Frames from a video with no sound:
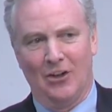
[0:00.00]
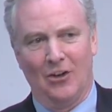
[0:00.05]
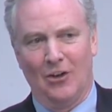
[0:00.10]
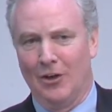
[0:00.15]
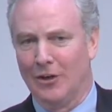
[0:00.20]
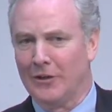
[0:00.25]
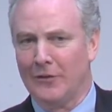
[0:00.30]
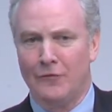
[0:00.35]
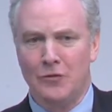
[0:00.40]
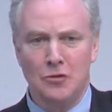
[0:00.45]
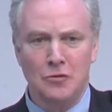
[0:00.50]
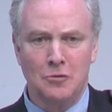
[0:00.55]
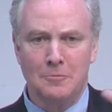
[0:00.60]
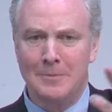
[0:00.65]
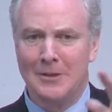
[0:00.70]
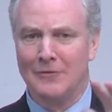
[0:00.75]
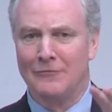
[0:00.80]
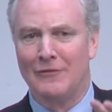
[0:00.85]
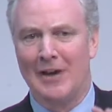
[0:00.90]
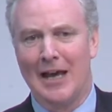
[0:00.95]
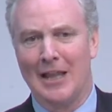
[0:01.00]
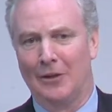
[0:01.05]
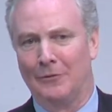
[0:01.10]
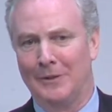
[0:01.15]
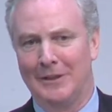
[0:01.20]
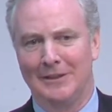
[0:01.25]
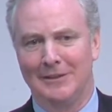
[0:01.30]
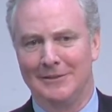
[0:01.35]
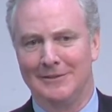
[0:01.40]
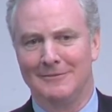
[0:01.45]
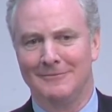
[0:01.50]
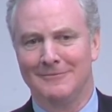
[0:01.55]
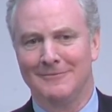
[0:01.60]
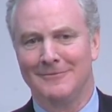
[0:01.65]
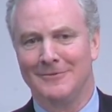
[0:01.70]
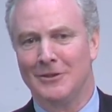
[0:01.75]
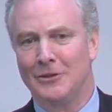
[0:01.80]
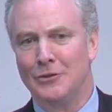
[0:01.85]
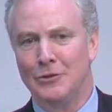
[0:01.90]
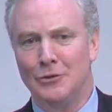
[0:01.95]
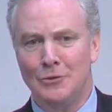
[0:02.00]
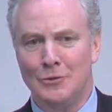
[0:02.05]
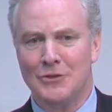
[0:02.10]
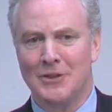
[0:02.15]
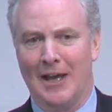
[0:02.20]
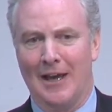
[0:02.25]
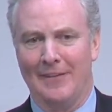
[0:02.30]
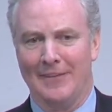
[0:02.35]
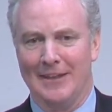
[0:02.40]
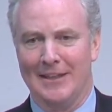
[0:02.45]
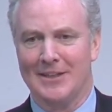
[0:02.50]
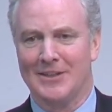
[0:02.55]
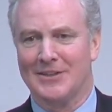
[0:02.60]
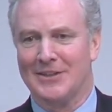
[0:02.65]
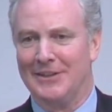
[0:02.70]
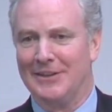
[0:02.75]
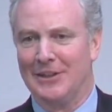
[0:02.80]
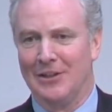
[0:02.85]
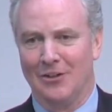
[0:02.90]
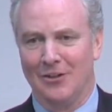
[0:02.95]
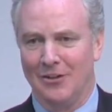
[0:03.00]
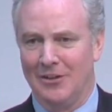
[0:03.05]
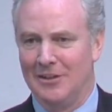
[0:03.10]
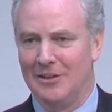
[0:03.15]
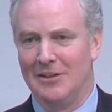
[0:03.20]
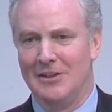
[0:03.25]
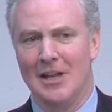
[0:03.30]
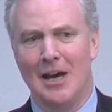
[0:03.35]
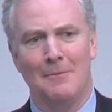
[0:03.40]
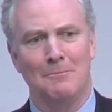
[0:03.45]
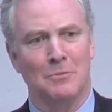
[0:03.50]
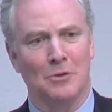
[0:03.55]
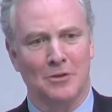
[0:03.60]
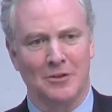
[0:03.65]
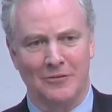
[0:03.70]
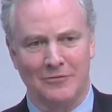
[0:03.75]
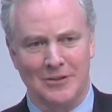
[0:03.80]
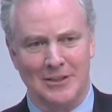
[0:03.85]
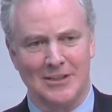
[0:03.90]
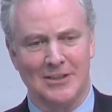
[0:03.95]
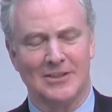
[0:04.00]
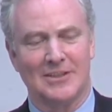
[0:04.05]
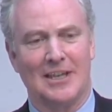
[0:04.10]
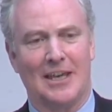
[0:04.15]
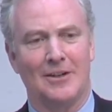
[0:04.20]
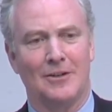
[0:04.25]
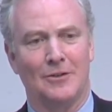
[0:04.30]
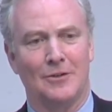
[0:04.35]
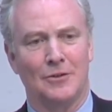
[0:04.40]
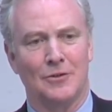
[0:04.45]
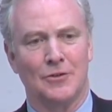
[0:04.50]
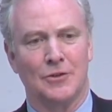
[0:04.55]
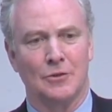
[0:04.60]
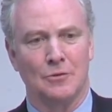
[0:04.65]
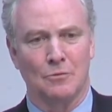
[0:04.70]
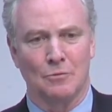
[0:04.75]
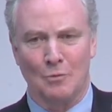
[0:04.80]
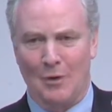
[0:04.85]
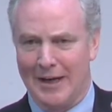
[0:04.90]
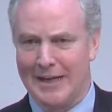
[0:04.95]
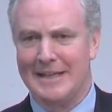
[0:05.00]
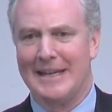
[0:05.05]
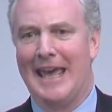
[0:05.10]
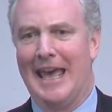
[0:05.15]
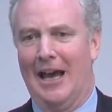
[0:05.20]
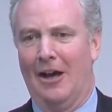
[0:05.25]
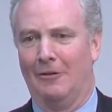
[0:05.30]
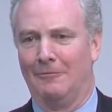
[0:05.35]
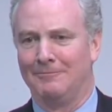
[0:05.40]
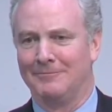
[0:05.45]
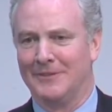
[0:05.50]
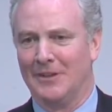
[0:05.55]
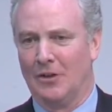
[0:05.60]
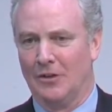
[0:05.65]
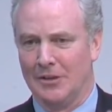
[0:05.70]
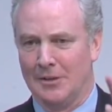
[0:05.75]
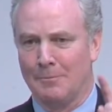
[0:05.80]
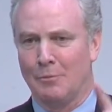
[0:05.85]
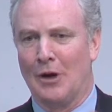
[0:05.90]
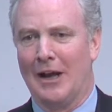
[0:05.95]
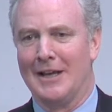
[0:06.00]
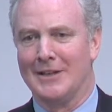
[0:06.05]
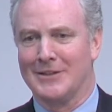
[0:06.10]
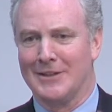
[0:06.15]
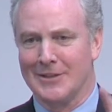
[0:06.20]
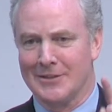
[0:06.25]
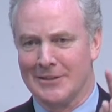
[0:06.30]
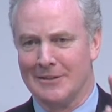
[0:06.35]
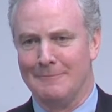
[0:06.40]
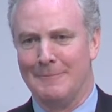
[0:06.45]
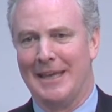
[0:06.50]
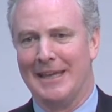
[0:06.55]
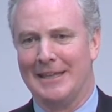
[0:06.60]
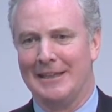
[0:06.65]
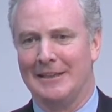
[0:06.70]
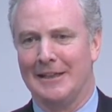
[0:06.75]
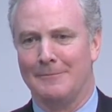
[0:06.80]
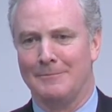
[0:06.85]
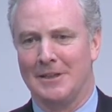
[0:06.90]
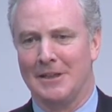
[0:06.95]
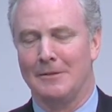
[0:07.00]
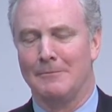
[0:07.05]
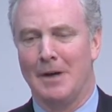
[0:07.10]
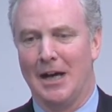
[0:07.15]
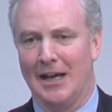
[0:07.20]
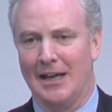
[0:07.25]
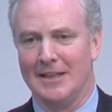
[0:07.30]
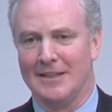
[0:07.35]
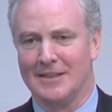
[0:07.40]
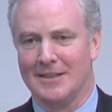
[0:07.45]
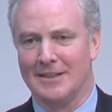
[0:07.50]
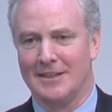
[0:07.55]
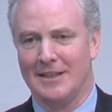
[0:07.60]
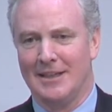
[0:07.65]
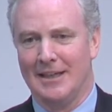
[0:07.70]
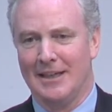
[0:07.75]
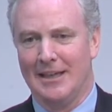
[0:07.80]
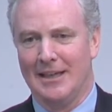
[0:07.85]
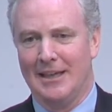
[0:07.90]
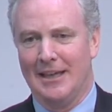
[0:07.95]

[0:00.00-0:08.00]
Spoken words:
All of you who've been following the news on this, and there are a number of these senators who right now are in the process of making up their minds.